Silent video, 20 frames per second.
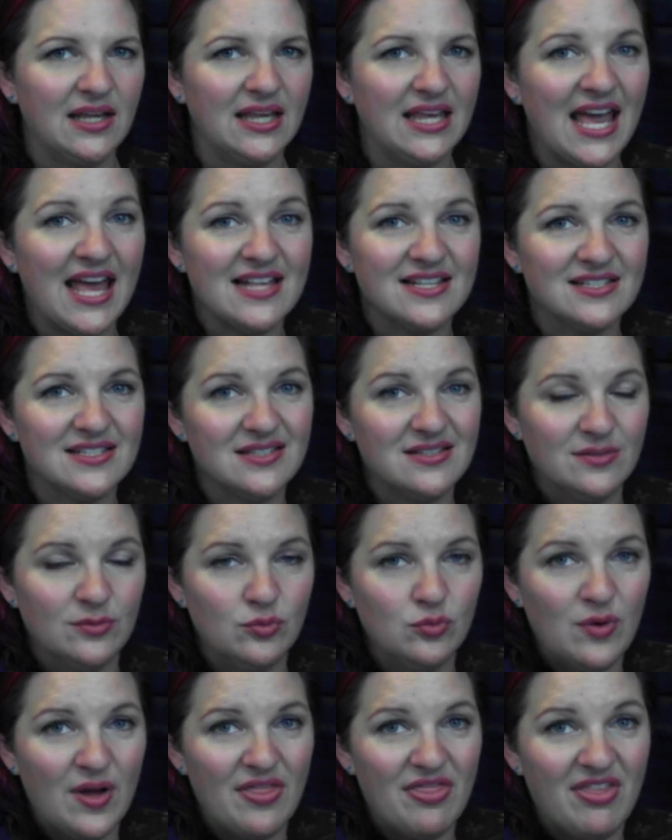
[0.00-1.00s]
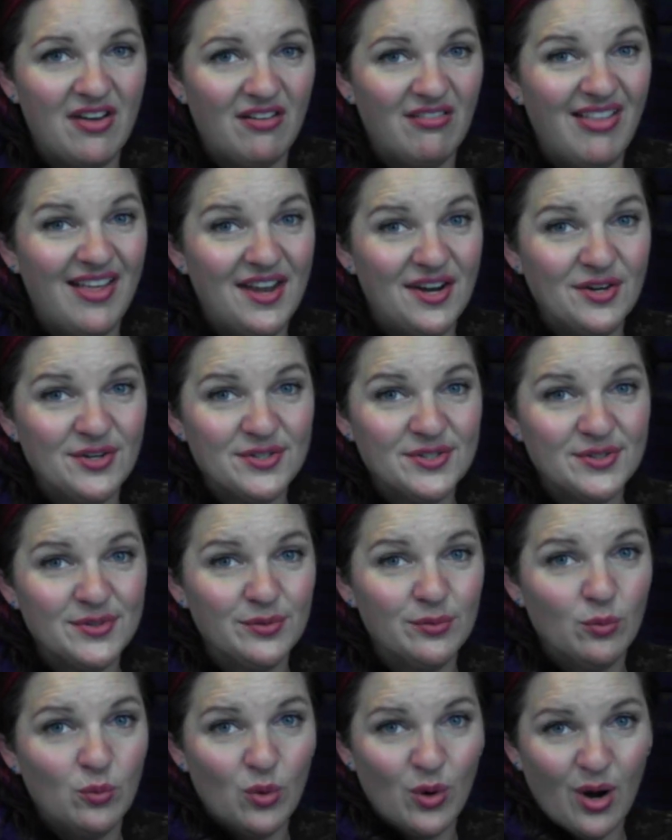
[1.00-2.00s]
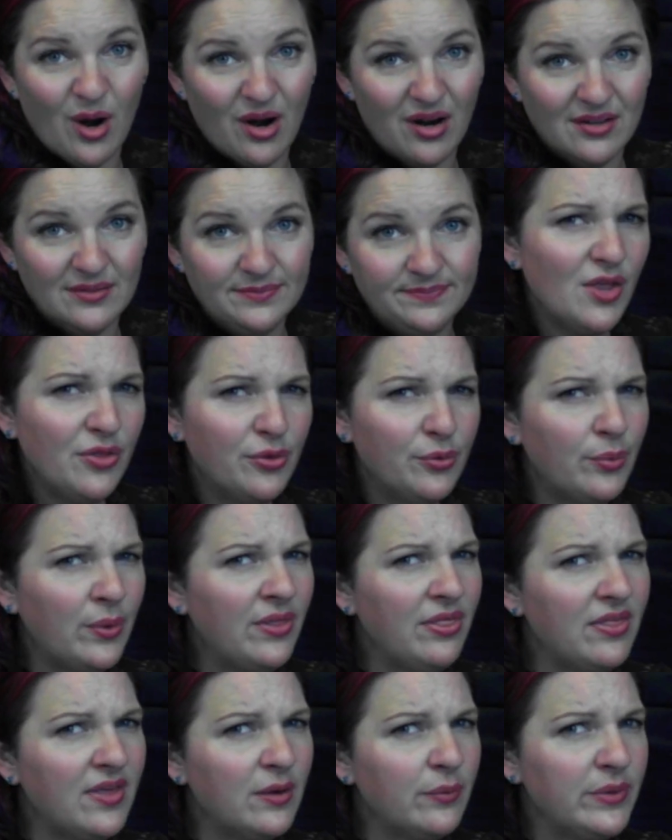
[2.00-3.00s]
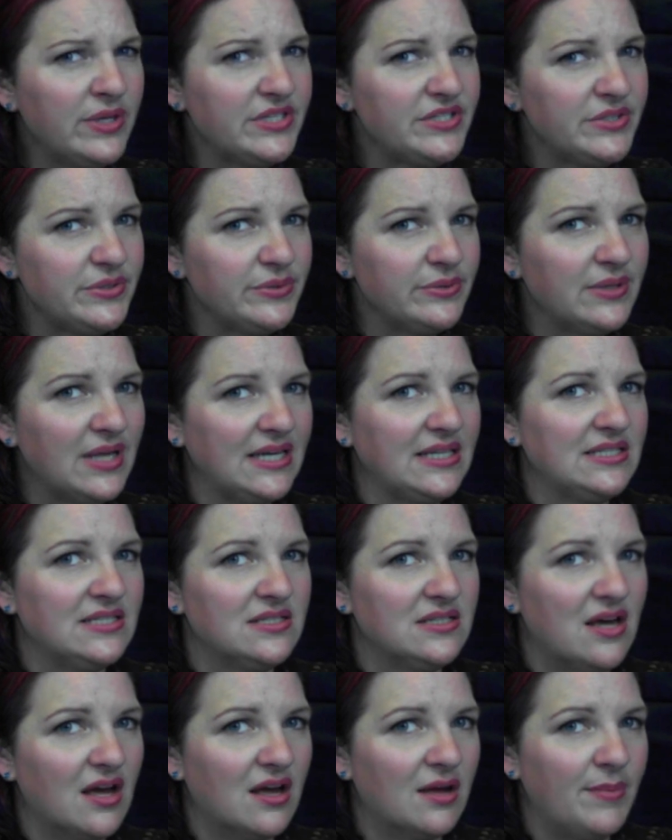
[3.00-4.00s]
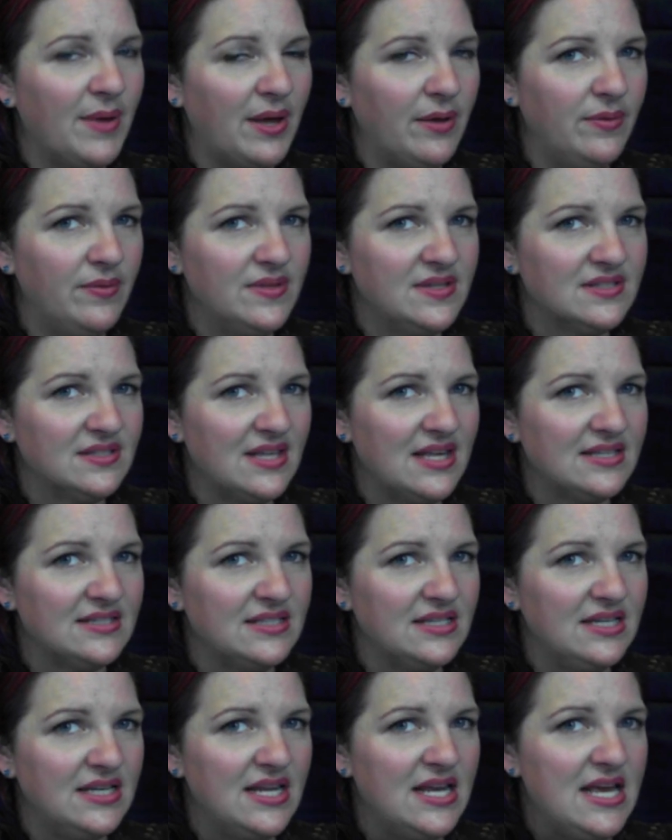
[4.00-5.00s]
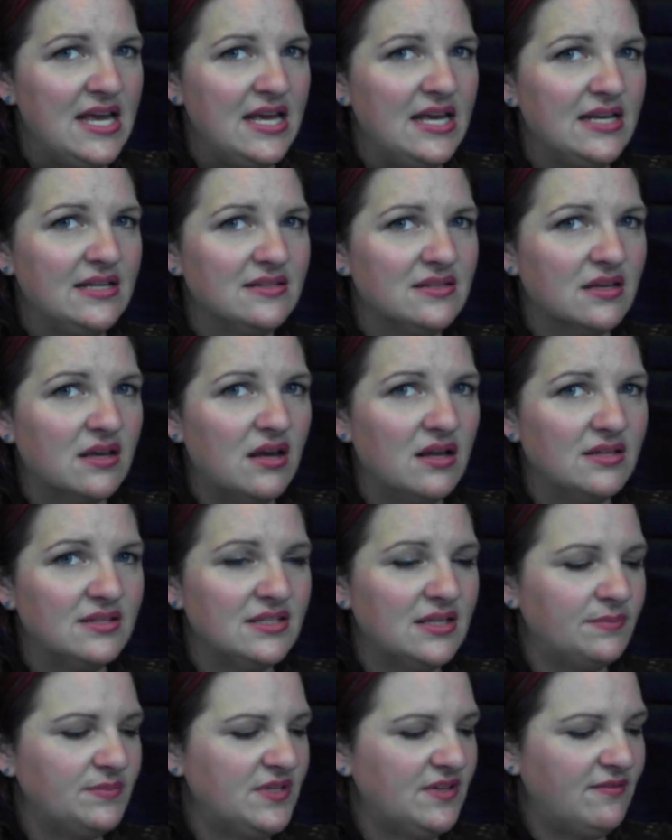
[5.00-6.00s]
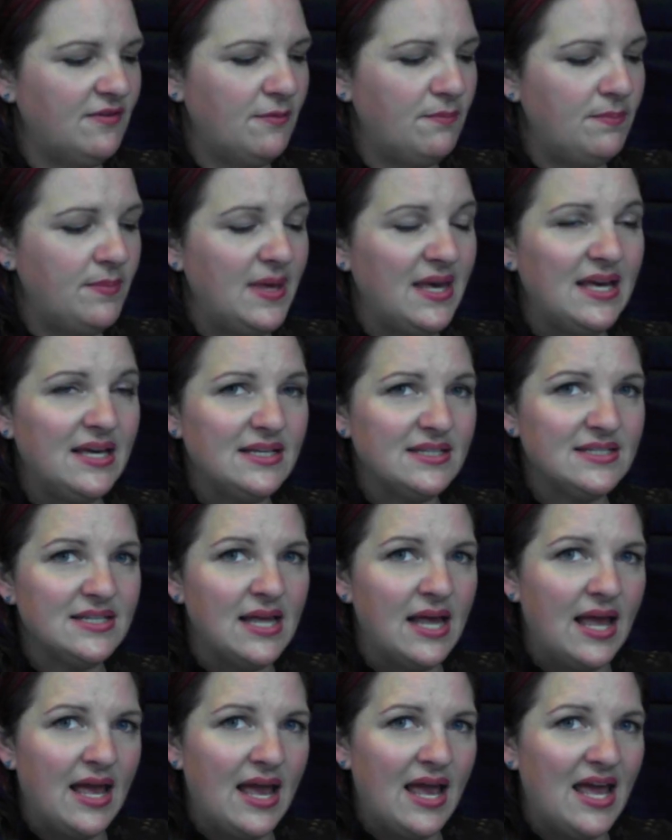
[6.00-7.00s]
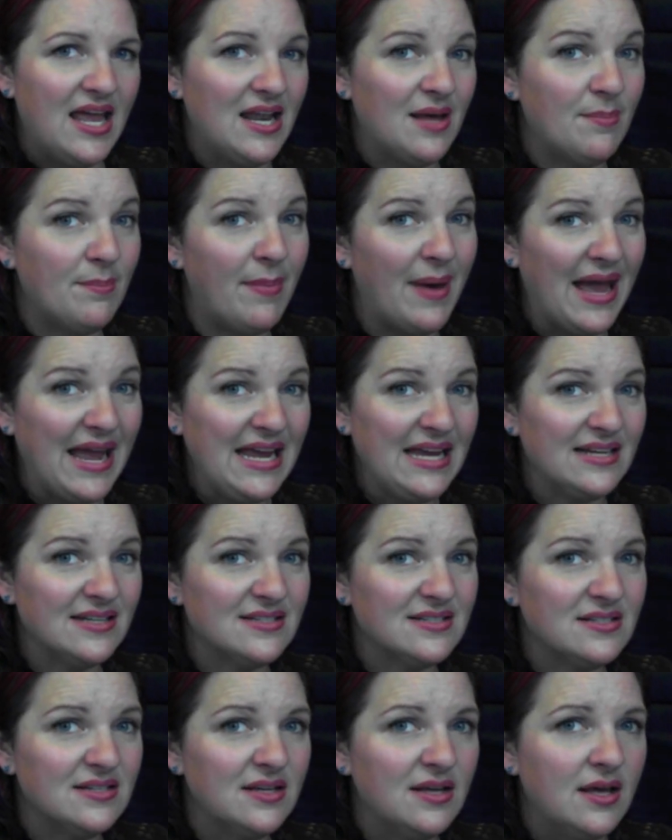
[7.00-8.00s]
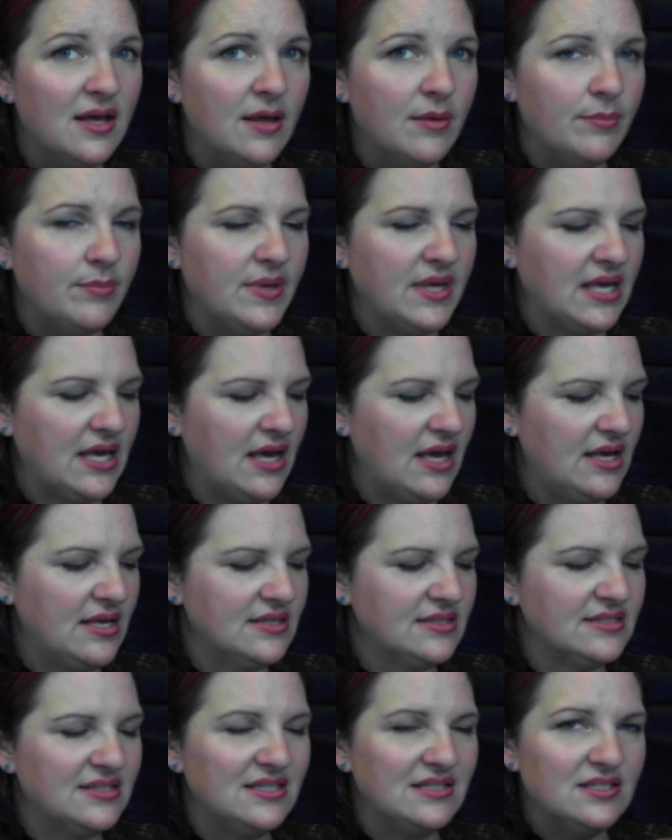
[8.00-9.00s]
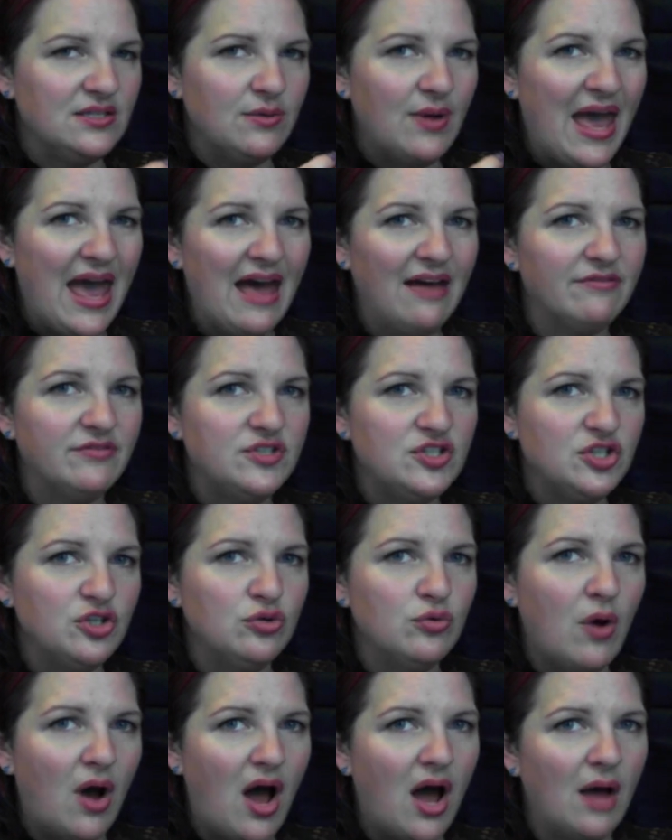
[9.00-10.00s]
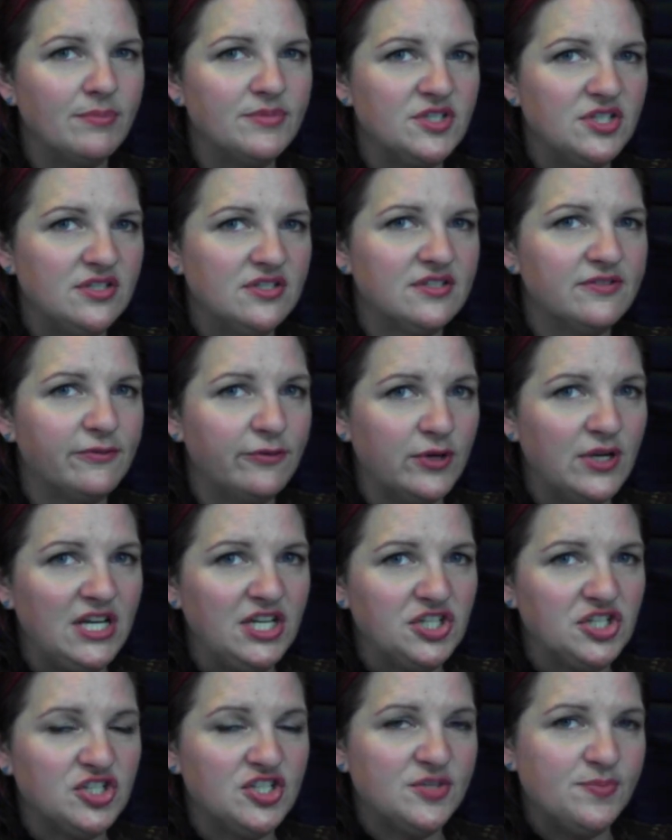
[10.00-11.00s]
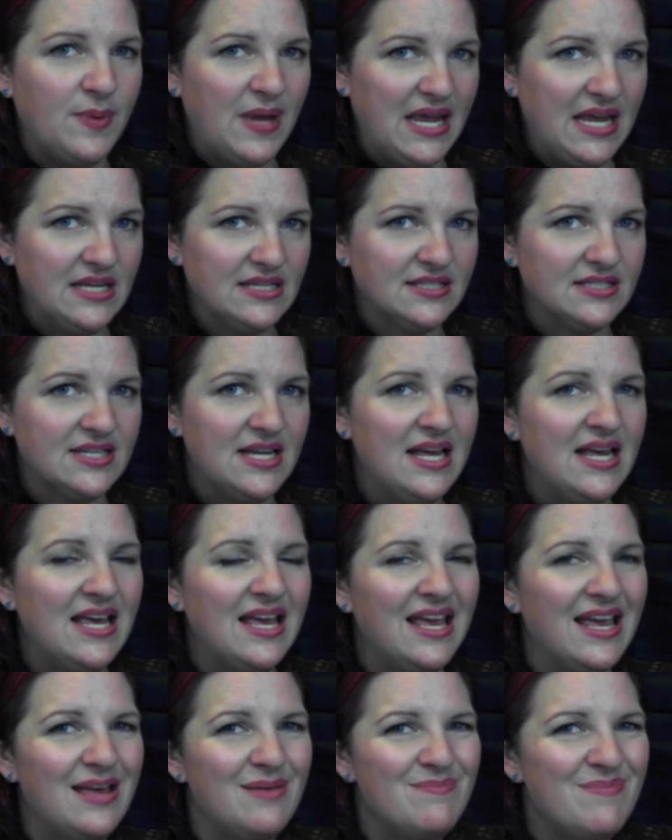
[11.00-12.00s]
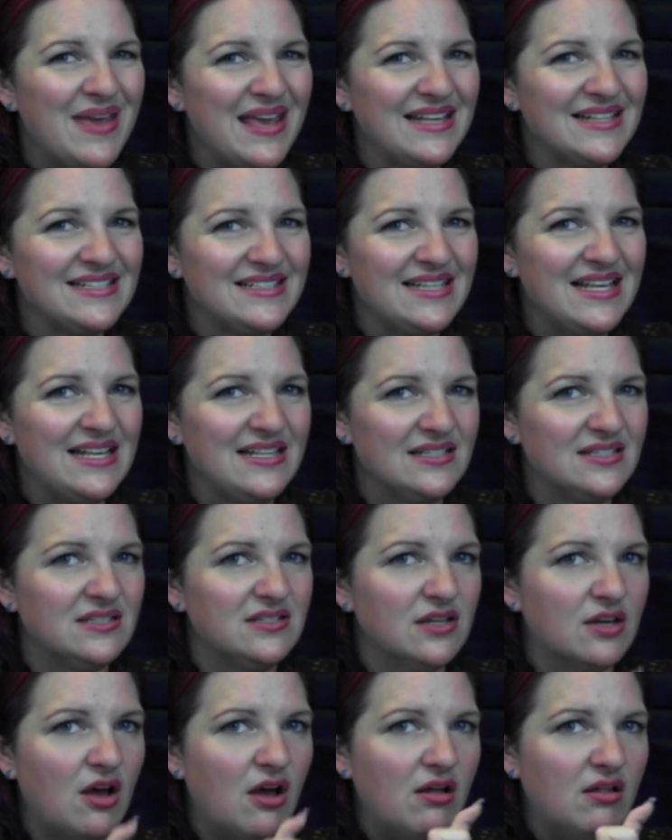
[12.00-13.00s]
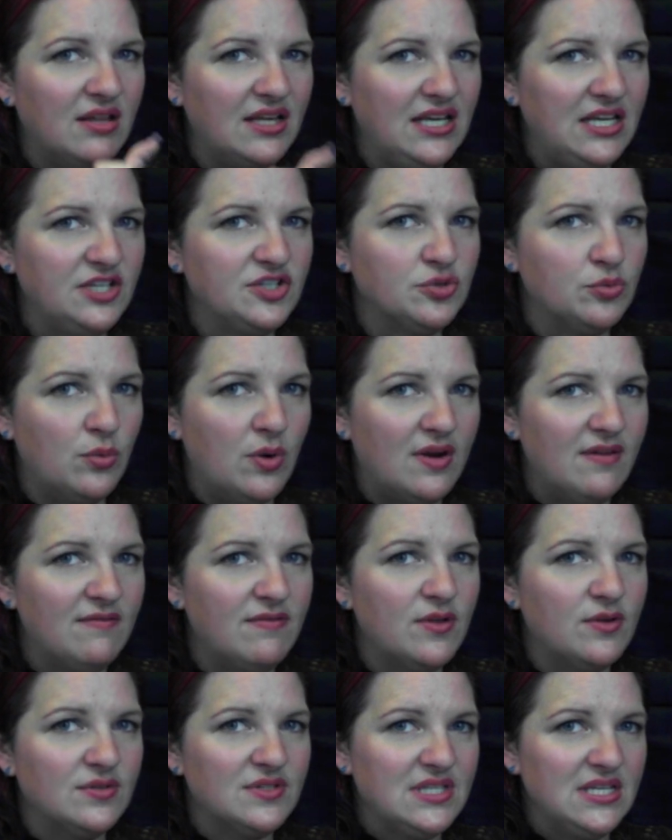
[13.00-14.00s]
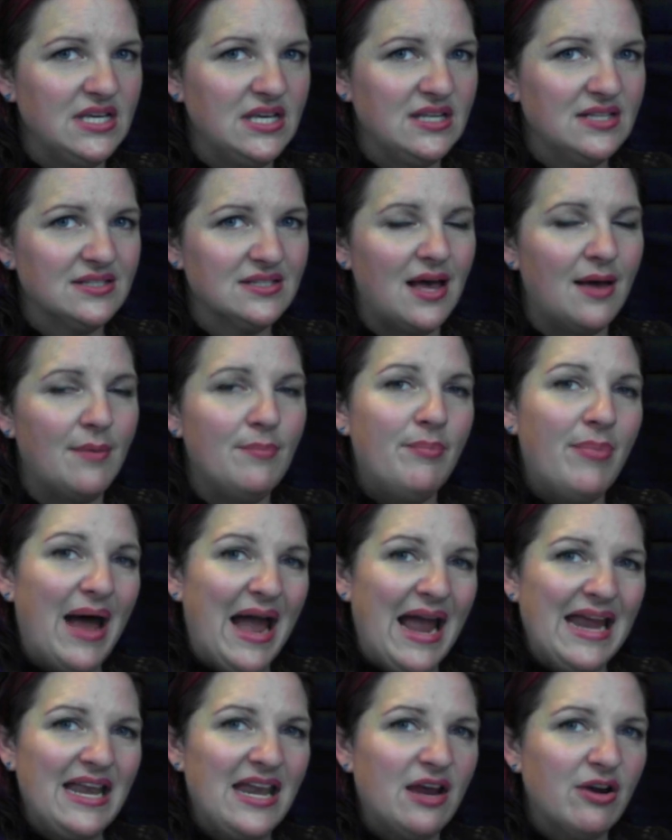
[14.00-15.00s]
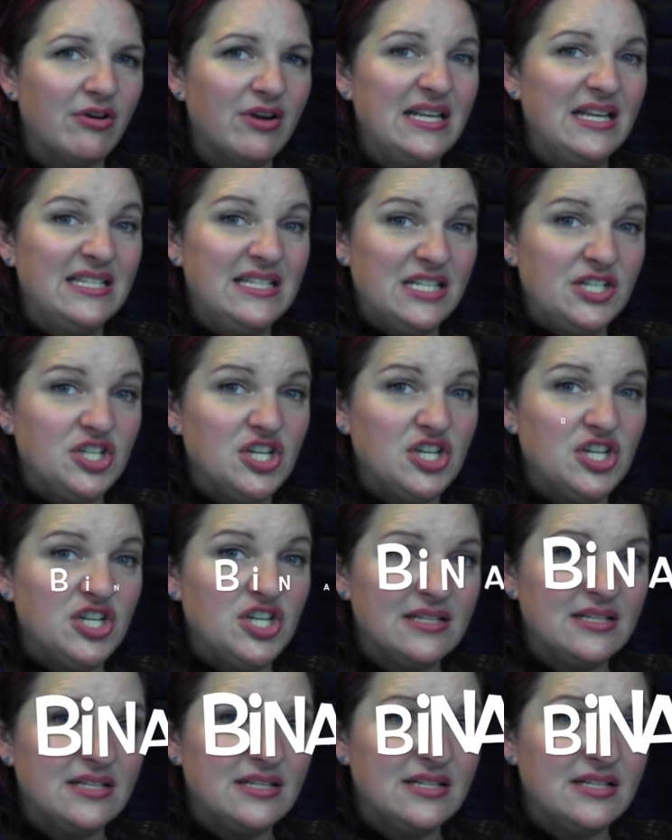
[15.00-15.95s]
guess what their letters were. The one thing we do like to talk about in this lesson is the concept of a bit and a byte, because since you have two options for each space, it makes sense to call each one of those things a binary digit.